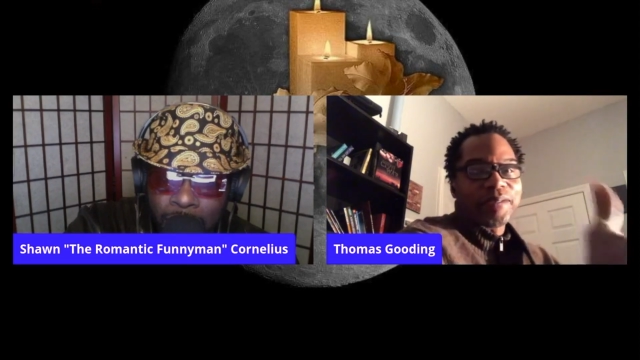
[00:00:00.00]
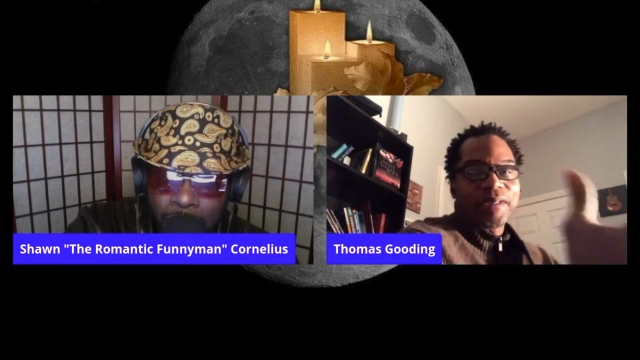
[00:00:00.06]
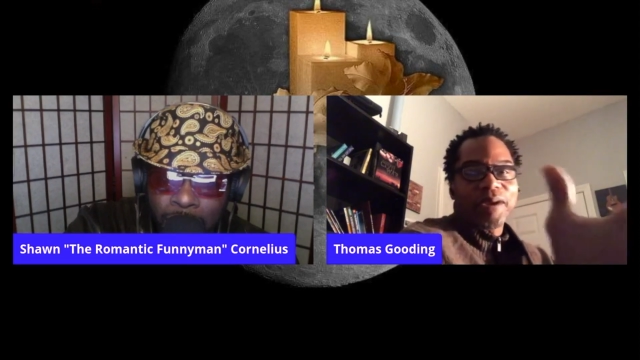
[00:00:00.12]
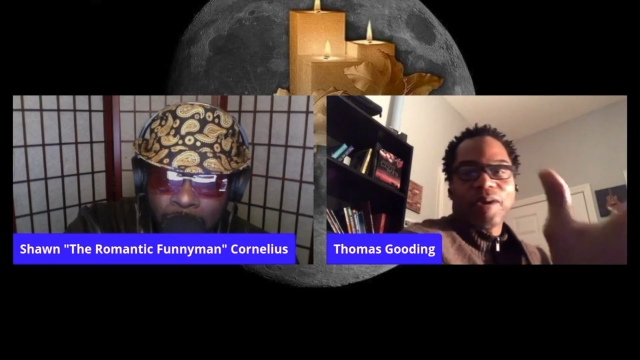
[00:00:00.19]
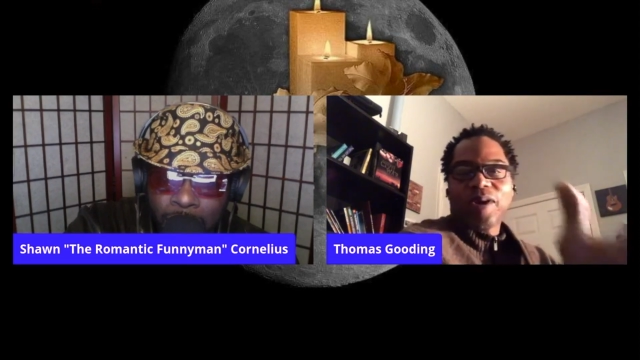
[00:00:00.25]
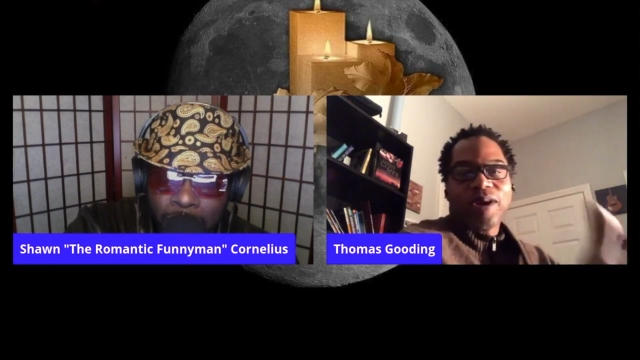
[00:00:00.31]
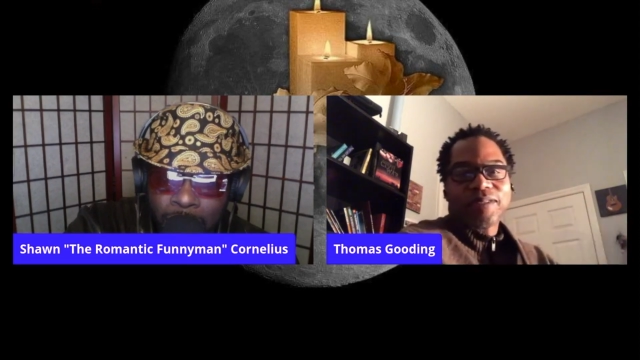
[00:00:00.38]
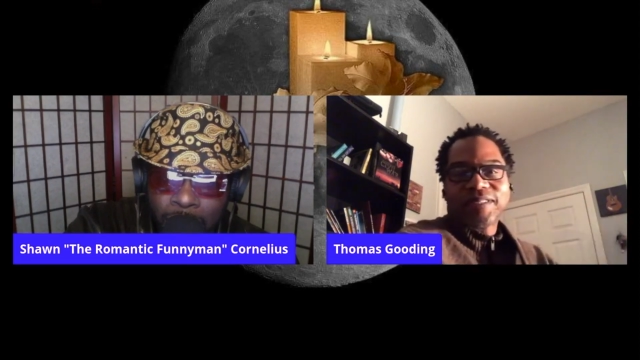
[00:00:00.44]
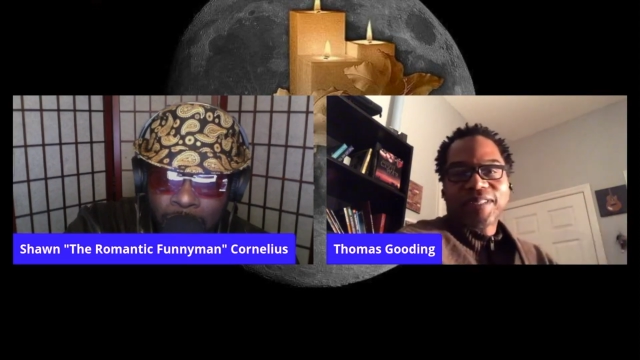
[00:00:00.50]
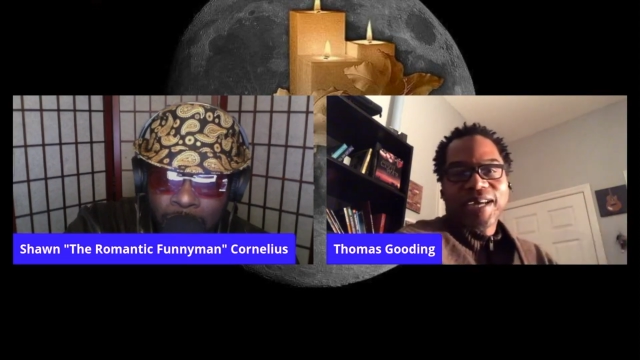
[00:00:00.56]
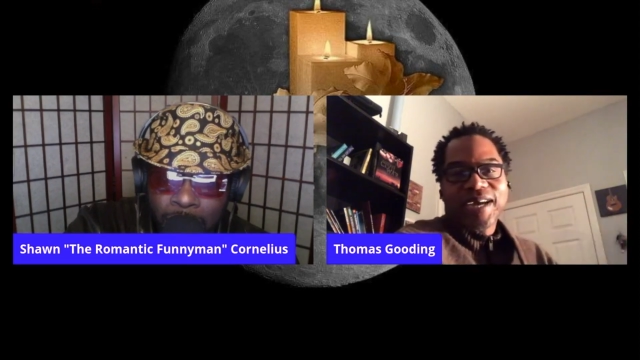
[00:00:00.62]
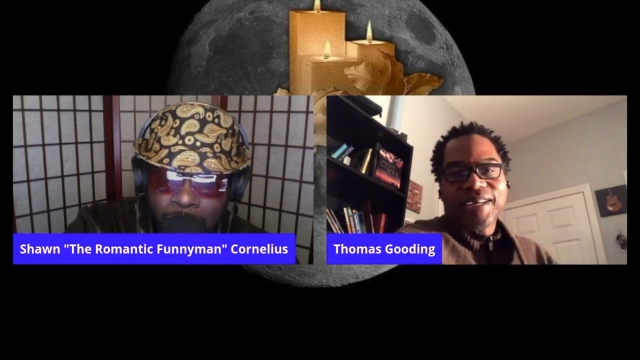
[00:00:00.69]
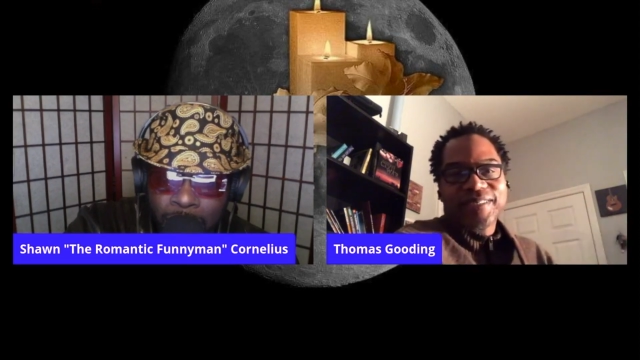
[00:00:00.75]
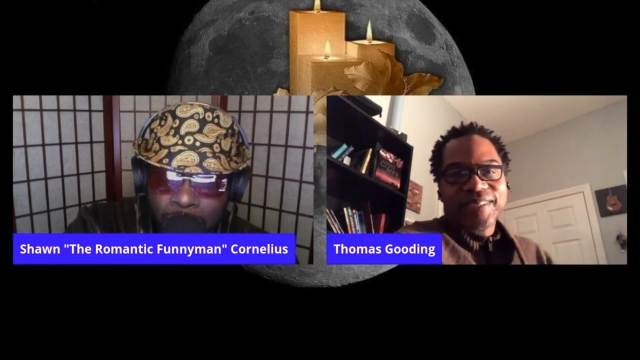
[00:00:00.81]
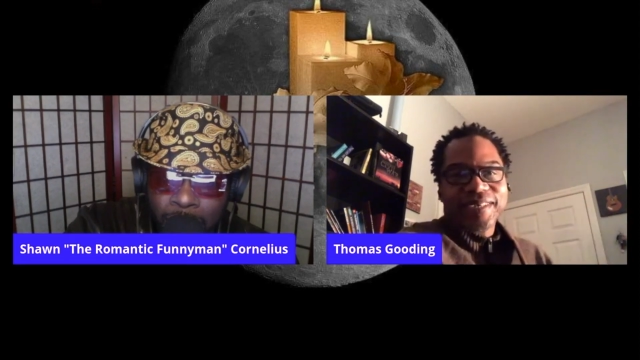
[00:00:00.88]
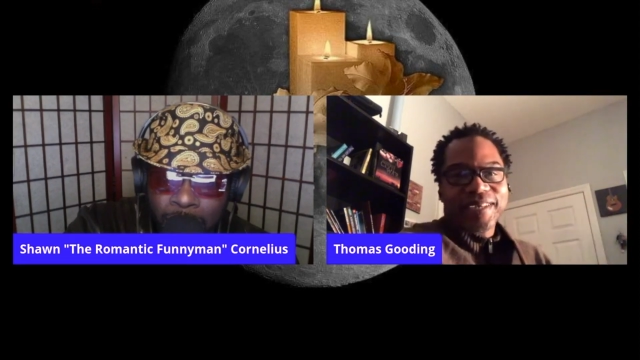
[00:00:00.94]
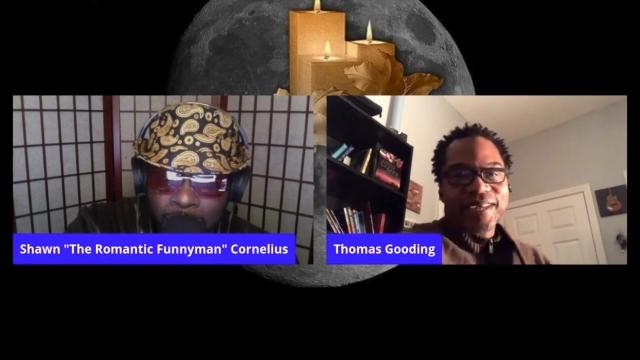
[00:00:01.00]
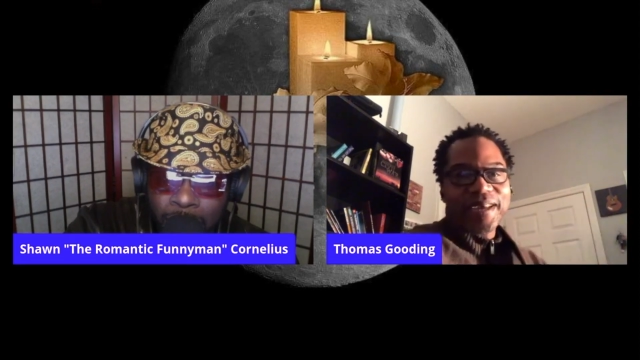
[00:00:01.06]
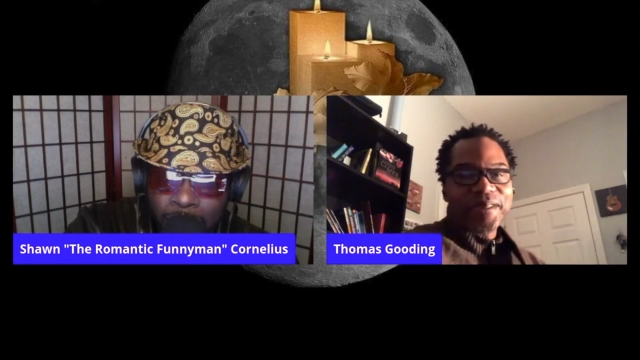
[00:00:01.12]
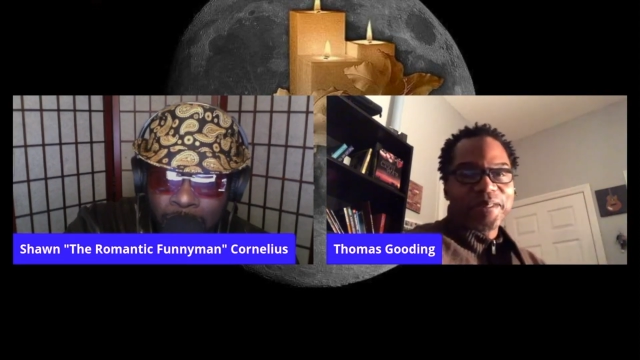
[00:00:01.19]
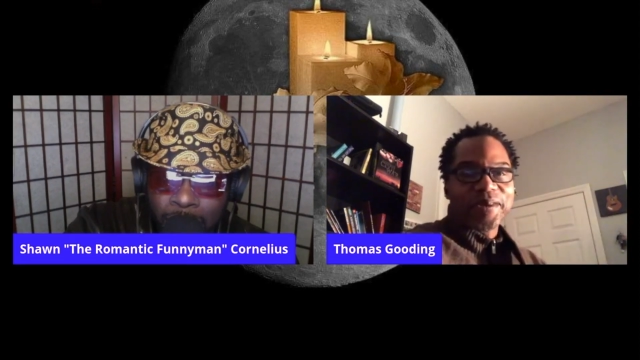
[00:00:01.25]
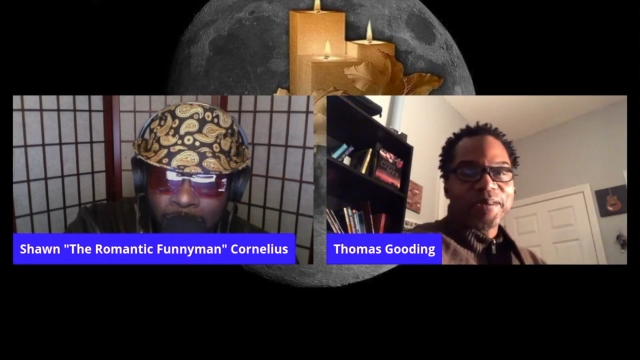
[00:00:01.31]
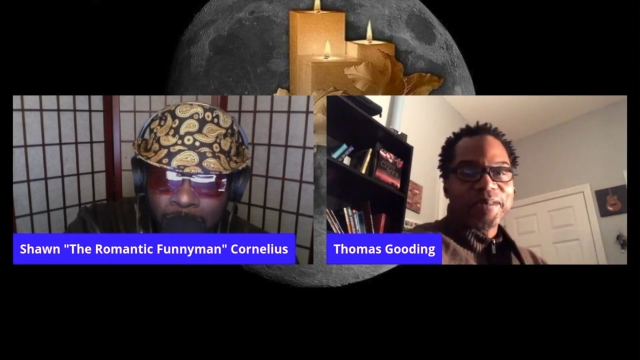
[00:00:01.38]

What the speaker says: all tie together.